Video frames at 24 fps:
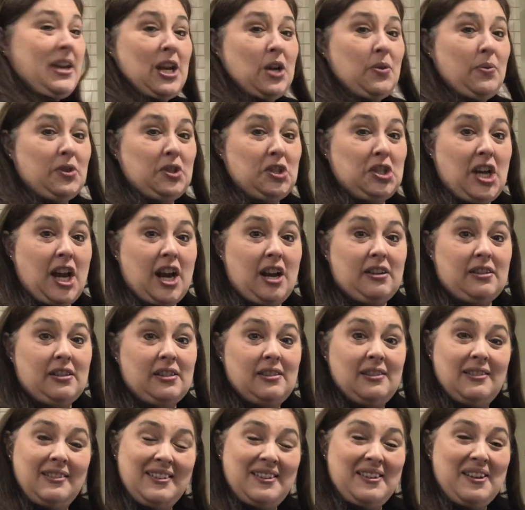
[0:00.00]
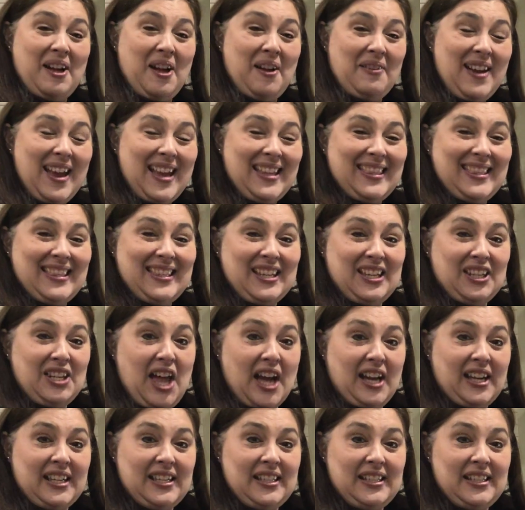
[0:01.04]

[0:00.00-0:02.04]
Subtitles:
equal shares. All right, good luck.